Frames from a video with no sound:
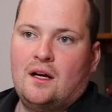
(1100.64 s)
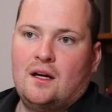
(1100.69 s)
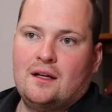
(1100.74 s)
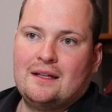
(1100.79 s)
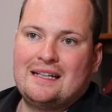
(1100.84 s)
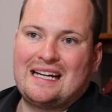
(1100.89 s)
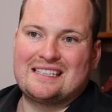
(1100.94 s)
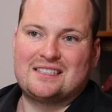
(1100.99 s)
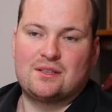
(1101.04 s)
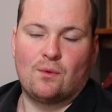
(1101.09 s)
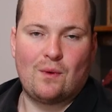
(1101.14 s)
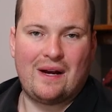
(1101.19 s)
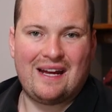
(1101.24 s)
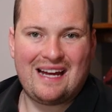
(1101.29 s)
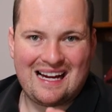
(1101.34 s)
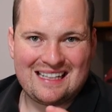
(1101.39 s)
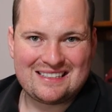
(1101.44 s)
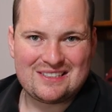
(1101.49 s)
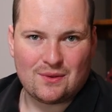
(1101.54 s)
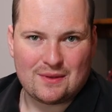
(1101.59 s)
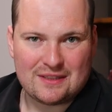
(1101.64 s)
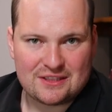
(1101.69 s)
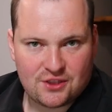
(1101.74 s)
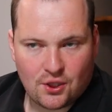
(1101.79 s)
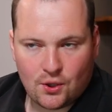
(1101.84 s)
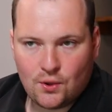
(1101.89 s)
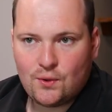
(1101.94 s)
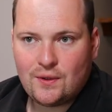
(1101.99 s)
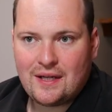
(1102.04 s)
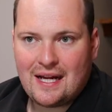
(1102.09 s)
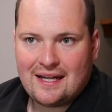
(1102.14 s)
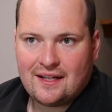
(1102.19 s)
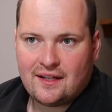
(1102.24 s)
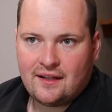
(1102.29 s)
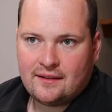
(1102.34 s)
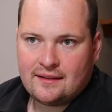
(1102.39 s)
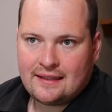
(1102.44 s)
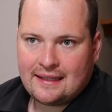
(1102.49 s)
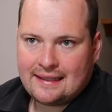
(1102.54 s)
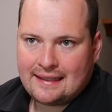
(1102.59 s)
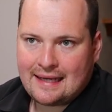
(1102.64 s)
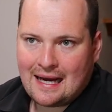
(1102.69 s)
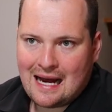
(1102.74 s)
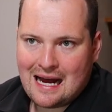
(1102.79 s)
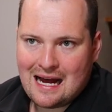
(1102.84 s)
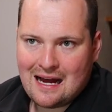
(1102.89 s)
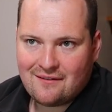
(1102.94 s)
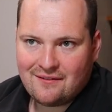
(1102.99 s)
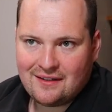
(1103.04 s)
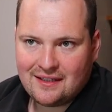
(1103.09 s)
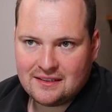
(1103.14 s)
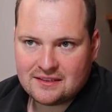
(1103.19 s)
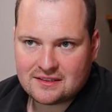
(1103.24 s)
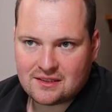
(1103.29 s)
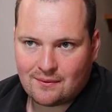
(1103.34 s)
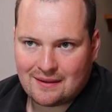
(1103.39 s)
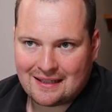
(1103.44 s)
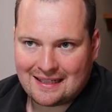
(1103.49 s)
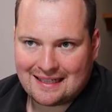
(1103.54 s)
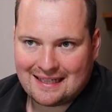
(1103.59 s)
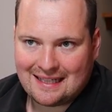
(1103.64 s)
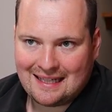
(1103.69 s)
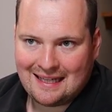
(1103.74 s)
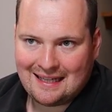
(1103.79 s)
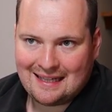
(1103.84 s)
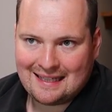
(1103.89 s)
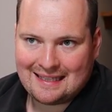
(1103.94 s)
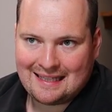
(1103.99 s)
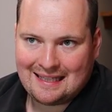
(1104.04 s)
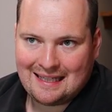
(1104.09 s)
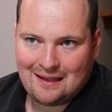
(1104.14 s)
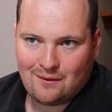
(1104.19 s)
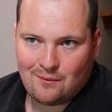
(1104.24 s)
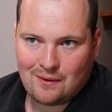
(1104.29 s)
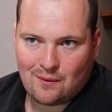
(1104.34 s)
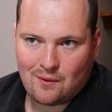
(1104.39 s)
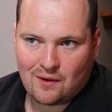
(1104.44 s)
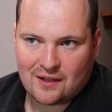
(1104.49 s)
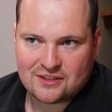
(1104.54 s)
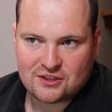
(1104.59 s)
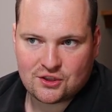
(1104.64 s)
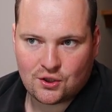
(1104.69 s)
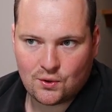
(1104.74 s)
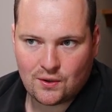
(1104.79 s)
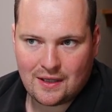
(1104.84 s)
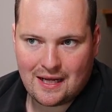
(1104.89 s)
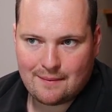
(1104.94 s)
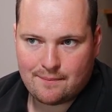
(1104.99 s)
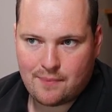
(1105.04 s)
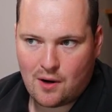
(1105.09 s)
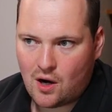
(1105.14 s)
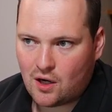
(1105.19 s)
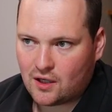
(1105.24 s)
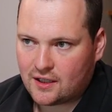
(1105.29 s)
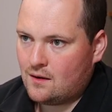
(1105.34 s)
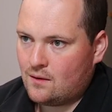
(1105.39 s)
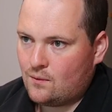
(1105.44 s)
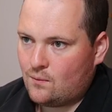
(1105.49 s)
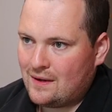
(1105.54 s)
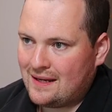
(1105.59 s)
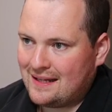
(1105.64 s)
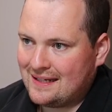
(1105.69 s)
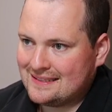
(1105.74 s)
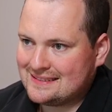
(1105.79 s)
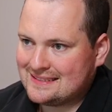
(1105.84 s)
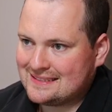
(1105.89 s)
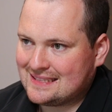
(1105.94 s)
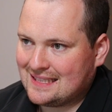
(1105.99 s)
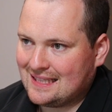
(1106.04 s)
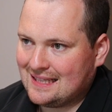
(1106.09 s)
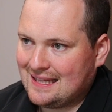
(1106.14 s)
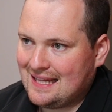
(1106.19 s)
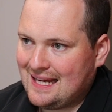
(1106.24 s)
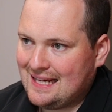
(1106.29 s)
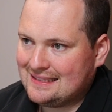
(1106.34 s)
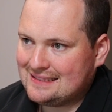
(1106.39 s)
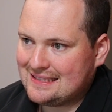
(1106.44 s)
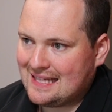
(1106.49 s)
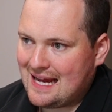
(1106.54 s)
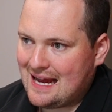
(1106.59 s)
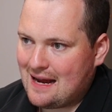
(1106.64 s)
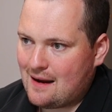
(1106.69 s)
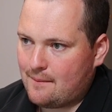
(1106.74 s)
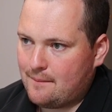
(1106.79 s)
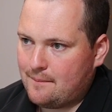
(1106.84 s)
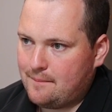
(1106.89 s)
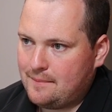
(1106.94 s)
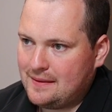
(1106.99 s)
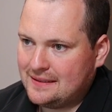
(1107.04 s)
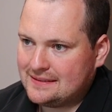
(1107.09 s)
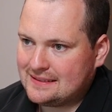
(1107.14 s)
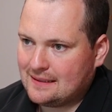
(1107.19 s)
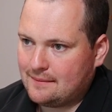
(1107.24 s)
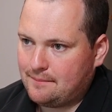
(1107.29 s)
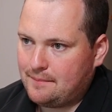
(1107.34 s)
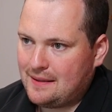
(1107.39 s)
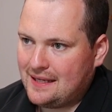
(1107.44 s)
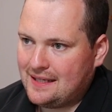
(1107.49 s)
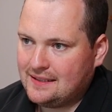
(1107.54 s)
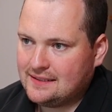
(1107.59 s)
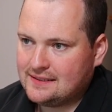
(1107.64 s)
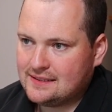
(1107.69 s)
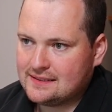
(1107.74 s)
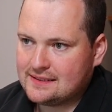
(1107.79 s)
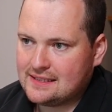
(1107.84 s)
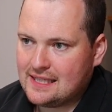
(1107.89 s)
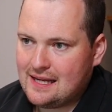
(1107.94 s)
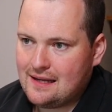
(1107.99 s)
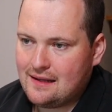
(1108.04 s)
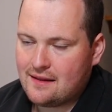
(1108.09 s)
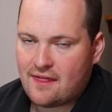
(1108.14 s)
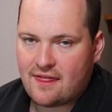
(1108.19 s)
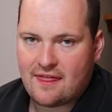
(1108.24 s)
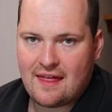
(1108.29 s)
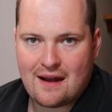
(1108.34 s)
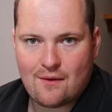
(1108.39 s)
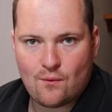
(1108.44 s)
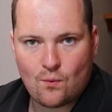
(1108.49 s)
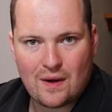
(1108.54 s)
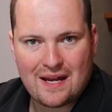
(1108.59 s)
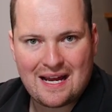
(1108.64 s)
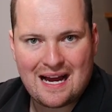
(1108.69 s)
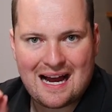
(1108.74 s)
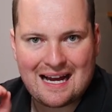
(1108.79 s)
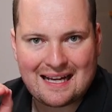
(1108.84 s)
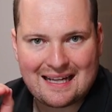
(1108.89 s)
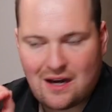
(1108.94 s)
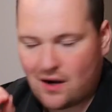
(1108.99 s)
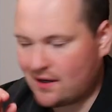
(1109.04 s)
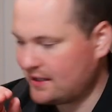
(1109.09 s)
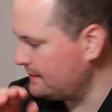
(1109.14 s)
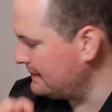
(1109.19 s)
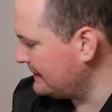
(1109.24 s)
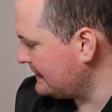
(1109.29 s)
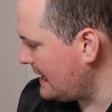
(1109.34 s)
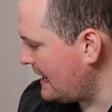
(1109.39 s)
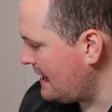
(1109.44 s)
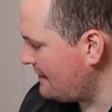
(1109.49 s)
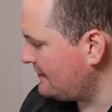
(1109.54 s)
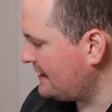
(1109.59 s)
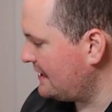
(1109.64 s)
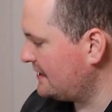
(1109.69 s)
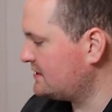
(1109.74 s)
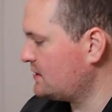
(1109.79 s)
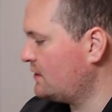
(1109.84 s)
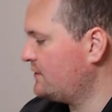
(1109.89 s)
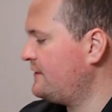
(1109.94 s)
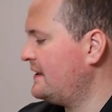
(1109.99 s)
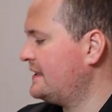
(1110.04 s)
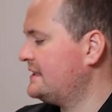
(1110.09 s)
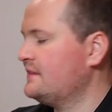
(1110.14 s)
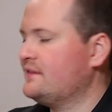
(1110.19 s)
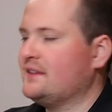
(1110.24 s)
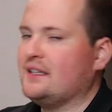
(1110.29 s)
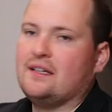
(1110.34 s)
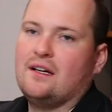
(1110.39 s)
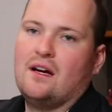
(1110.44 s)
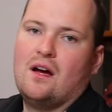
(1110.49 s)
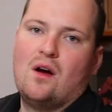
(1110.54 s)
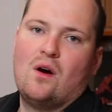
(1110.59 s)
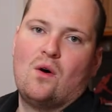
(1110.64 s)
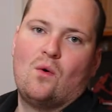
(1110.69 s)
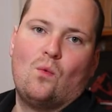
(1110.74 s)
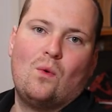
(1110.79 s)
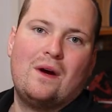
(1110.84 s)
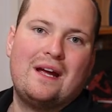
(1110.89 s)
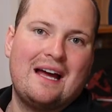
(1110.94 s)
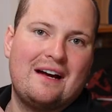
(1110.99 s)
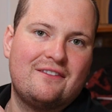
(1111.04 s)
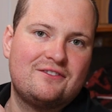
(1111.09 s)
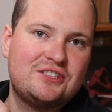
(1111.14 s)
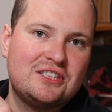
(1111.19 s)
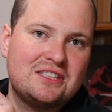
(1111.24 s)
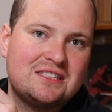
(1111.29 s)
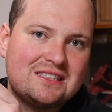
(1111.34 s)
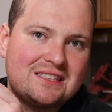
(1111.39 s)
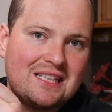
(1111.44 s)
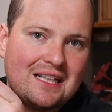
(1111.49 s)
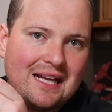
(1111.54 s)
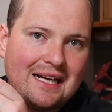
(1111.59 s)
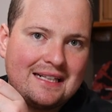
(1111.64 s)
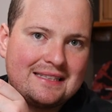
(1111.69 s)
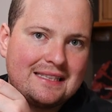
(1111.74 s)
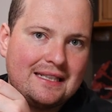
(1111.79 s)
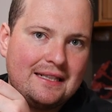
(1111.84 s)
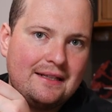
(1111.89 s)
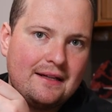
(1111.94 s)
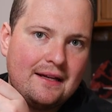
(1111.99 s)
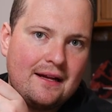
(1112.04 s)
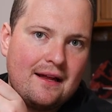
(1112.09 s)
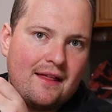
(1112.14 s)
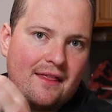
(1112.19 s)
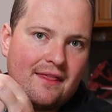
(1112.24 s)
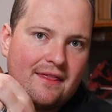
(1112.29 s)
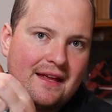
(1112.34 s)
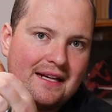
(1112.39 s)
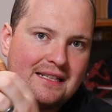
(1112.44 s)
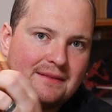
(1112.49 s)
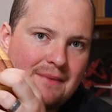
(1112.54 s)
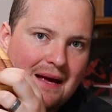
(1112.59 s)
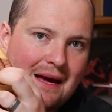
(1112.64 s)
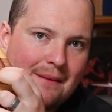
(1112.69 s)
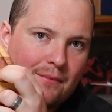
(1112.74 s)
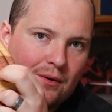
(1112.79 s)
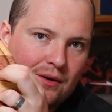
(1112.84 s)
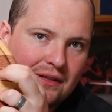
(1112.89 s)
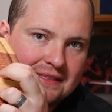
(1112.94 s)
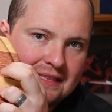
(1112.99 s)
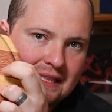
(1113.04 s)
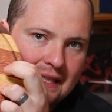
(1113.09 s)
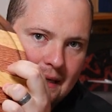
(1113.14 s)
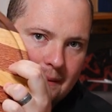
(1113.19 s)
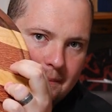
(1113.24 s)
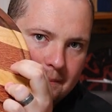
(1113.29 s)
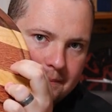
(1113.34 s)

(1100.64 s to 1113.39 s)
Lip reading: Okay, so we are doing 2D carving. So we're going to click here. We want a 2D pocket. We're going to select our bits and pieces there that we are going to be carving in. So effectively, we have just selected these bad boys here.